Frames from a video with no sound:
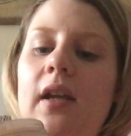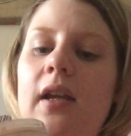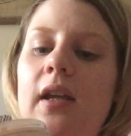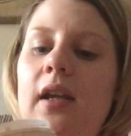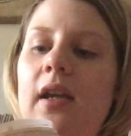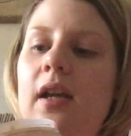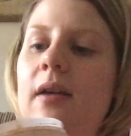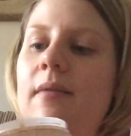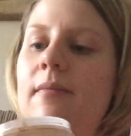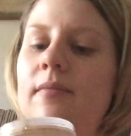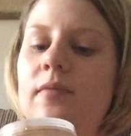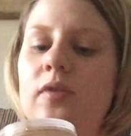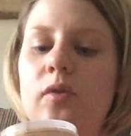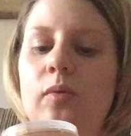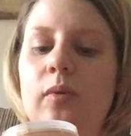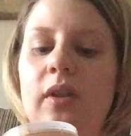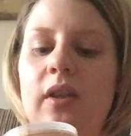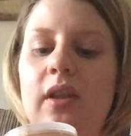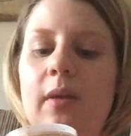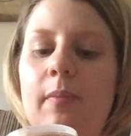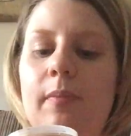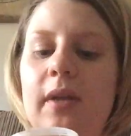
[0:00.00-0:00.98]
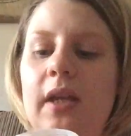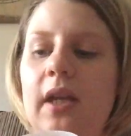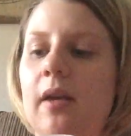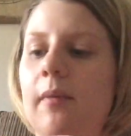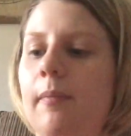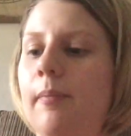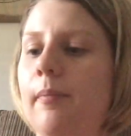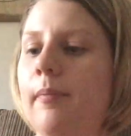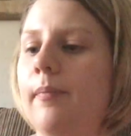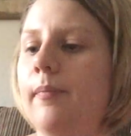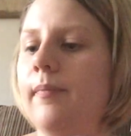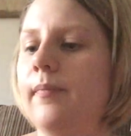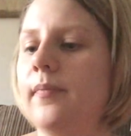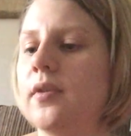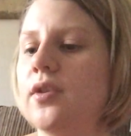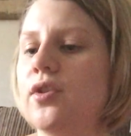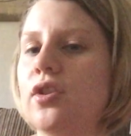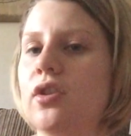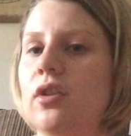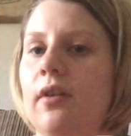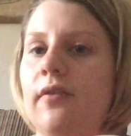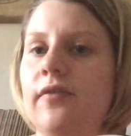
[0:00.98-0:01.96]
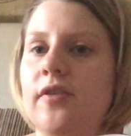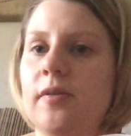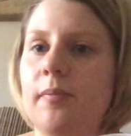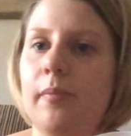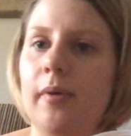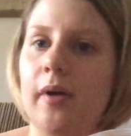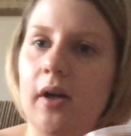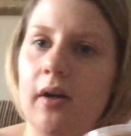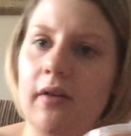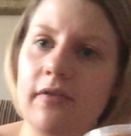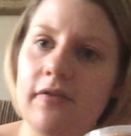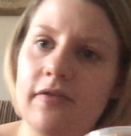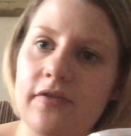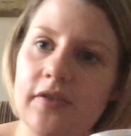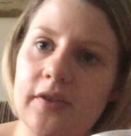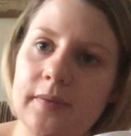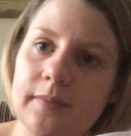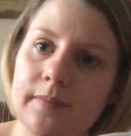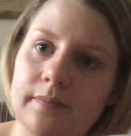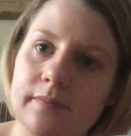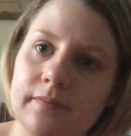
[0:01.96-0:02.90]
It comes with a big soft puff.